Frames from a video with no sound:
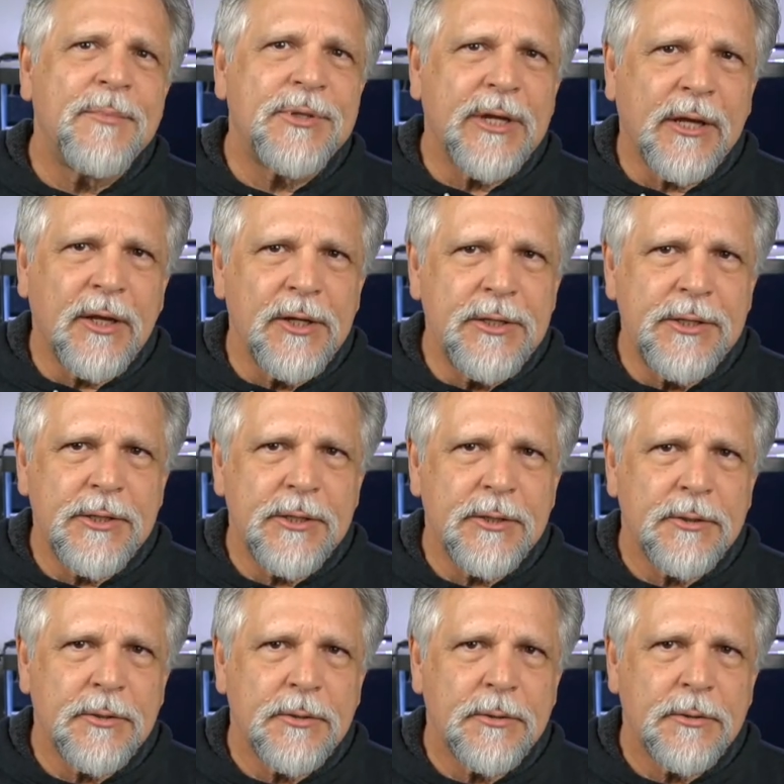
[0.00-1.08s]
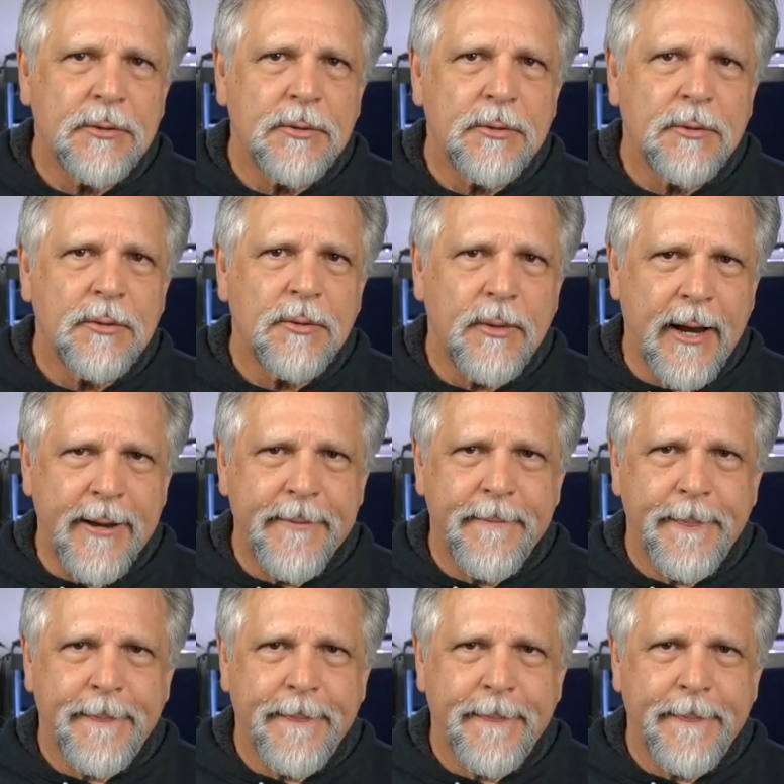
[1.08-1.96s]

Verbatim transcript: Cichlids, right?